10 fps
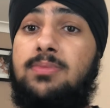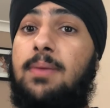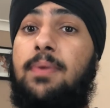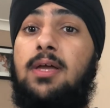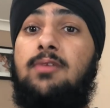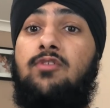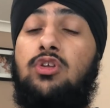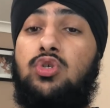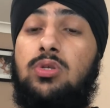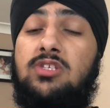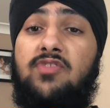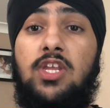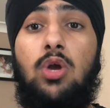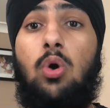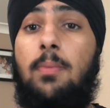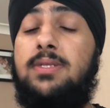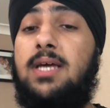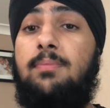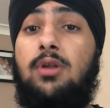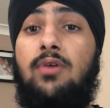up button if you enjoyed this video comment
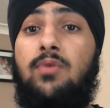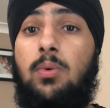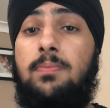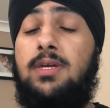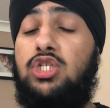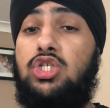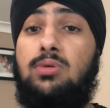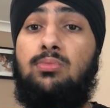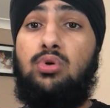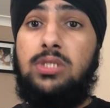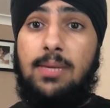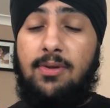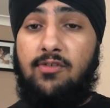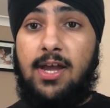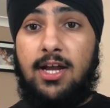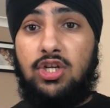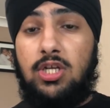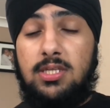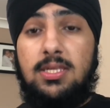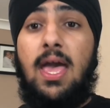down below if you want me to do more demi
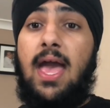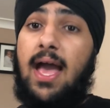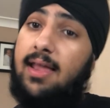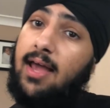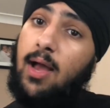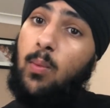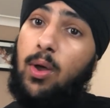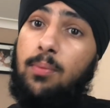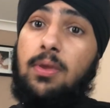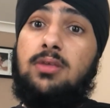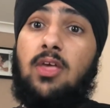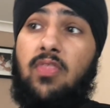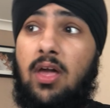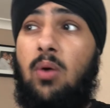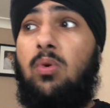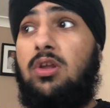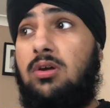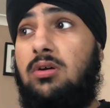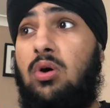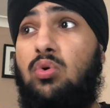reactions and i will because i think i want to
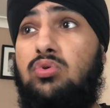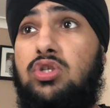go